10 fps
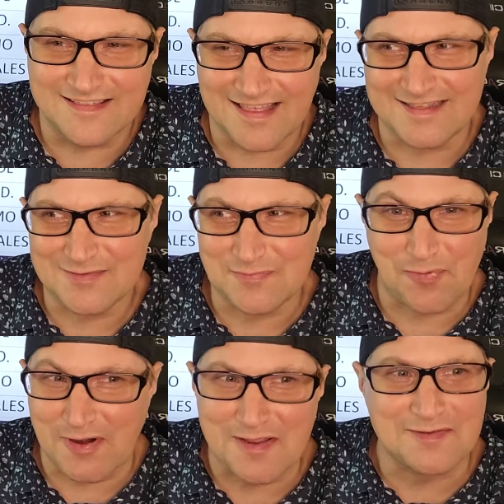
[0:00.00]
That's
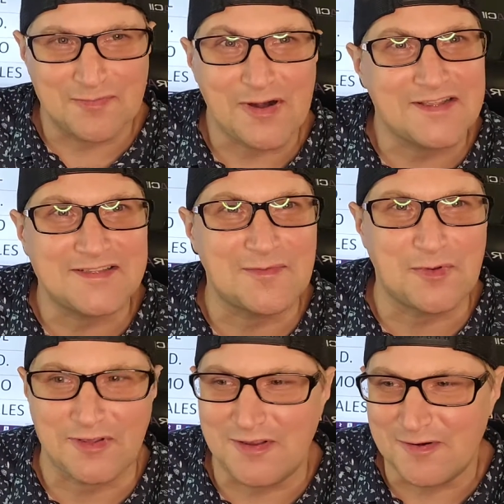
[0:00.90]
pretty
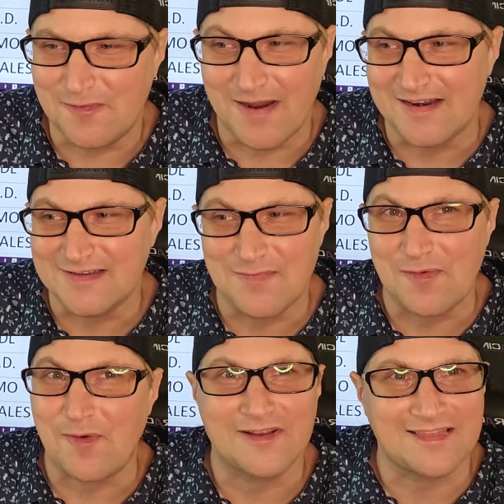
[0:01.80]
simple. You don't want it to be
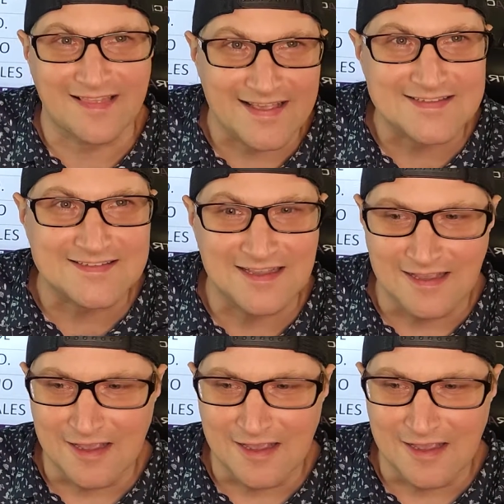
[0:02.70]
worth less.